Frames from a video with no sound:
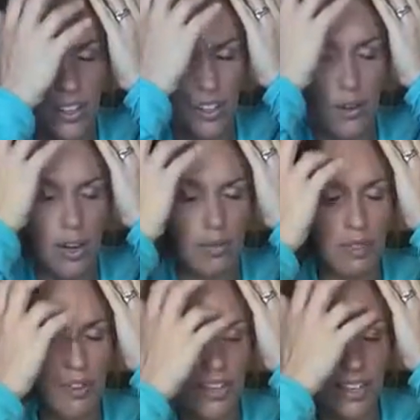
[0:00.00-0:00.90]
So what I'm
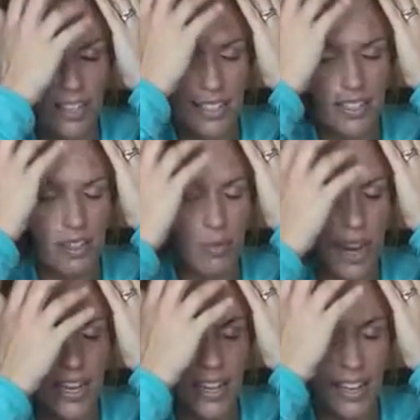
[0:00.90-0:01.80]
doing is the
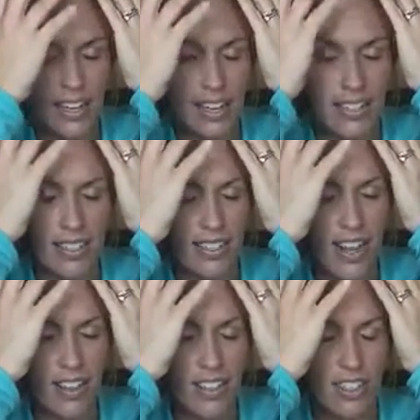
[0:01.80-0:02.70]
Reiki is
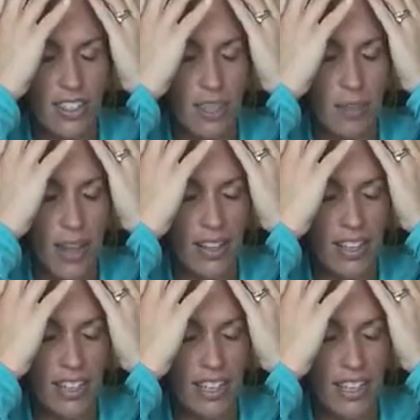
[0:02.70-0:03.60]
intelligent. It's
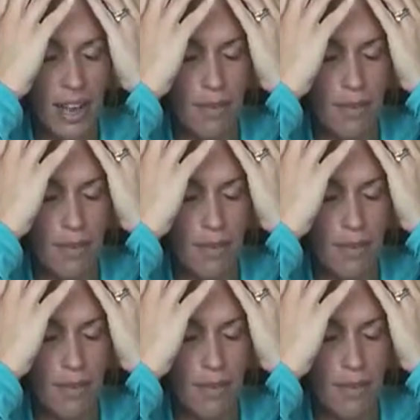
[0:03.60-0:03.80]
balancing it.